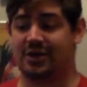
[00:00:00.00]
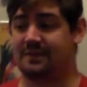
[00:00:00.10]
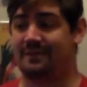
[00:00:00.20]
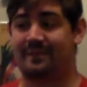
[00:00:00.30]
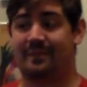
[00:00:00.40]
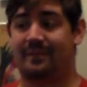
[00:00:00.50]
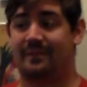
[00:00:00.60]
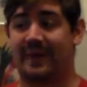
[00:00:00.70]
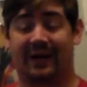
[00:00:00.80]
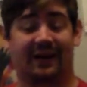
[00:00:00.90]
just
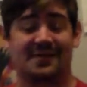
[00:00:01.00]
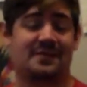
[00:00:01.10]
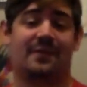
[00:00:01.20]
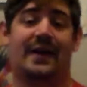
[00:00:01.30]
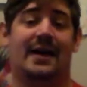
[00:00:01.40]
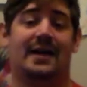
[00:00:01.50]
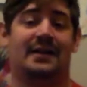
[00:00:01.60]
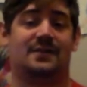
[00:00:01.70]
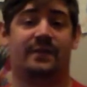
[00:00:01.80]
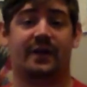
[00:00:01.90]
because of that,
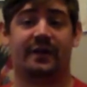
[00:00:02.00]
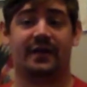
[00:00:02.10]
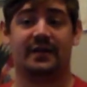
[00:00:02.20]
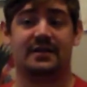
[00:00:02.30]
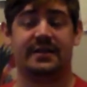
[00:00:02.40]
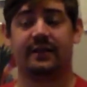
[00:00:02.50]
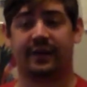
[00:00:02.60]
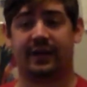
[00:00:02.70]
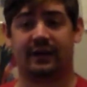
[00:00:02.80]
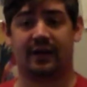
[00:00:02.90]
it's very
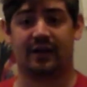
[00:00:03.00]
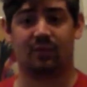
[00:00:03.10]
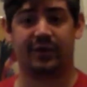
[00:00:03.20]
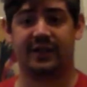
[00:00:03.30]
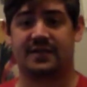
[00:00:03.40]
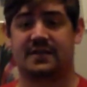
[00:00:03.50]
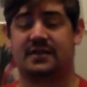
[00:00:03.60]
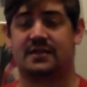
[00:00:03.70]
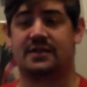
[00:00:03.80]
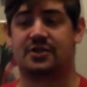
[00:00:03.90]
endearing. We get to
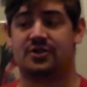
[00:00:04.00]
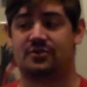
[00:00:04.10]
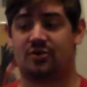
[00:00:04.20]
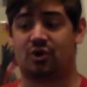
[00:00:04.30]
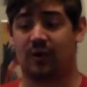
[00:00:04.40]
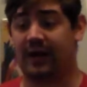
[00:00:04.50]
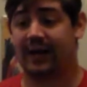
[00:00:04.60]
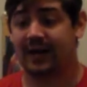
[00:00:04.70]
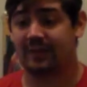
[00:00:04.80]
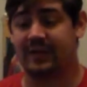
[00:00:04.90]
see Stitch
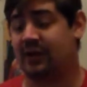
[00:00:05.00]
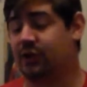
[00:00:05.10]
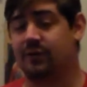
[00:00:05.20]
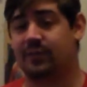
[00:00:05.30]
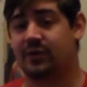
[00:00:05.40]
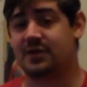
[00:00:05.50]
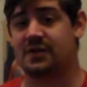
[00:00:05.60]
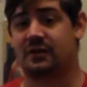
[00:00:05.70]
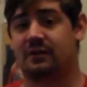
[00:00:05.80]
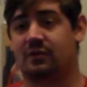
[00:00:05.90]
try and be a good
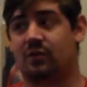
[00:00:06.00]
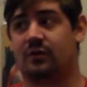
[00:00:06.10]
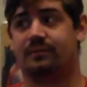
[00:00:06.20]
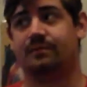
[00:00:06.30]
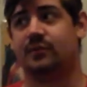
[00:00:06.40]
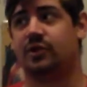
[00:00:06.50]
person, or